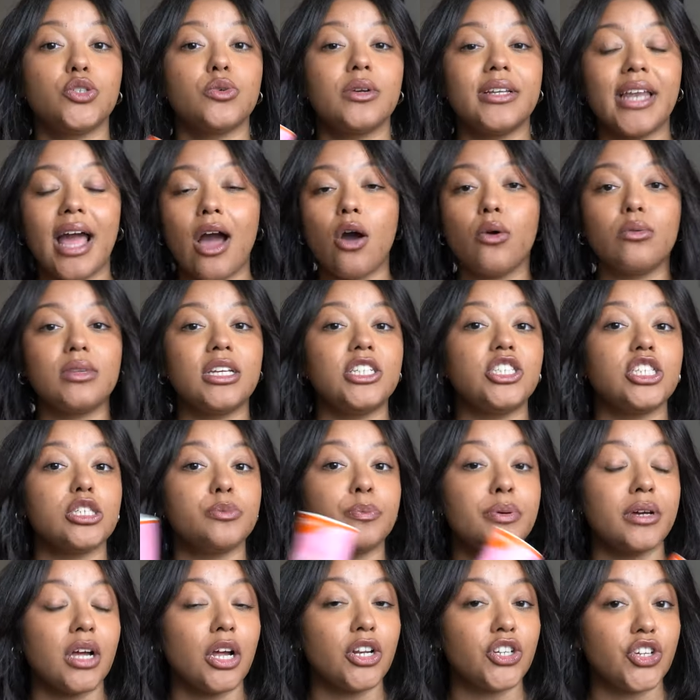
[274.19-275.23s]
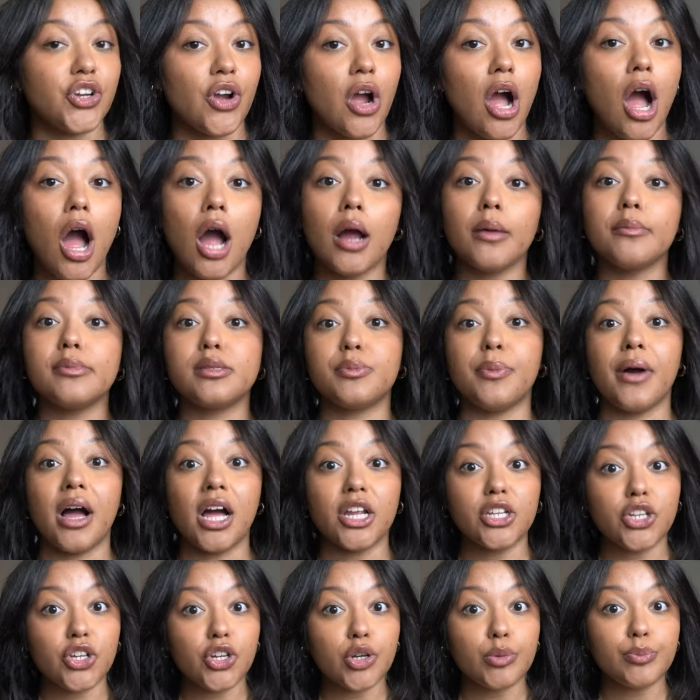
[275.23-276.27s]
you can not only just put under your arms, but
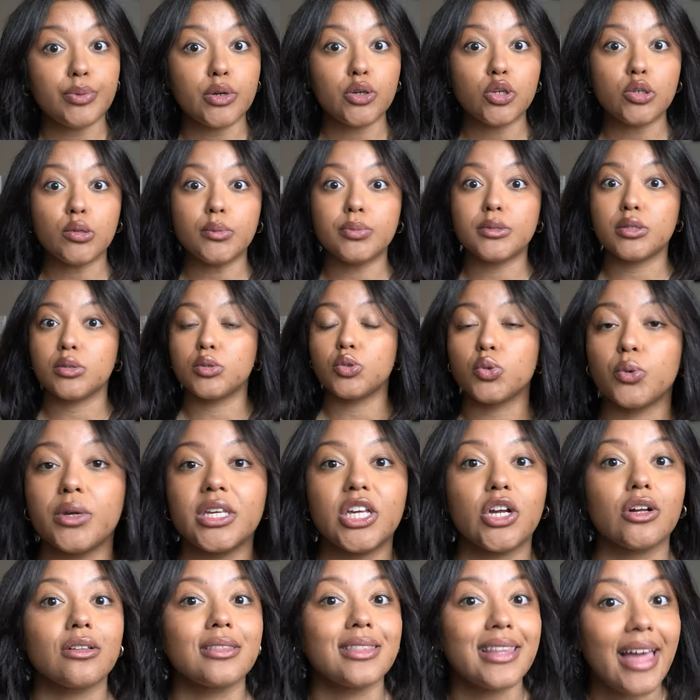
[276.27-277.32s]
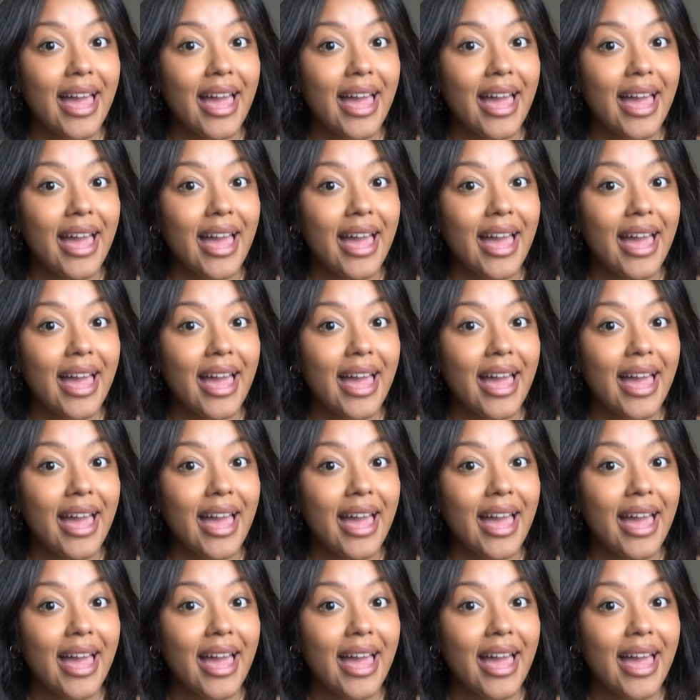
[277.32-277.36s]
under your boobs, between your